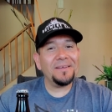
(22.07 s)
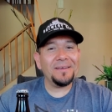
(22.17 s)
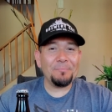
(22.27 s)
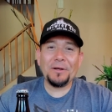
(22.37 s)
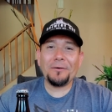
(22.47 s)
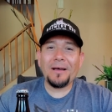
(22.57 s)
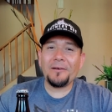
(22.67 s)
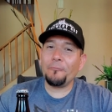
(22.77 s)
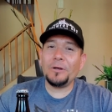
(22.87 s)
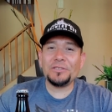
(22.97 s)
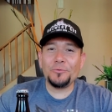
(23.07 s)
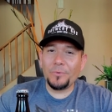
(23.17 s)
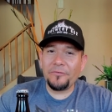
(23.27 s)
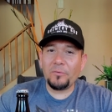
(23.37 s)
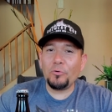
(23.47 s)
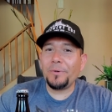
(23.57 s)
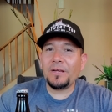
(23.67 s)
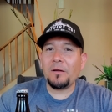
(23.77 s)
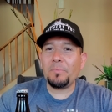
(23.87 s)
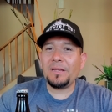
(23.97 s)
a beer out of Russian River Brewing
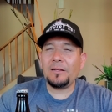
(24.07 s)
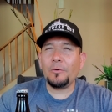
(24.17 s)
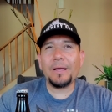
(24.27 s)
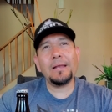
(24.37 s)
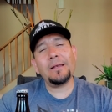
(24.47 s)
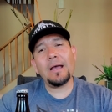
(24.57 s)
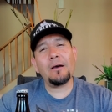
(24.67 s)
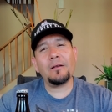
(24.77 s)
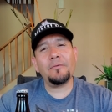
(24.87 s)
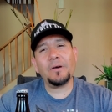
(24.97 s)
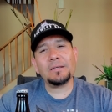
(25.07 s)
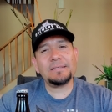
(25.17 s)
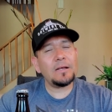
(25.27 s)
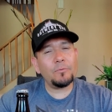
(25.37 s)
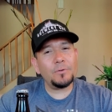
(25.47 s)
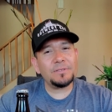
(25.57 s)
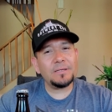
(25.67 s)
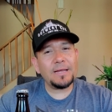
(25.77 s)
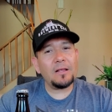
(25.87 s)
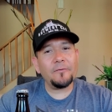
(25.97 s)
Company located out of uh, Santa
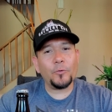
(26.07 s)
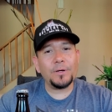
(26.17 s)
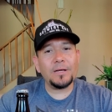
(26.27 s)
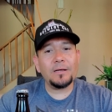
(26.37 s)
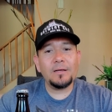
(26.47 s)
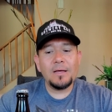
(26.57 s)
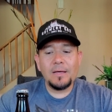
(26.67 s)
Rosa, California,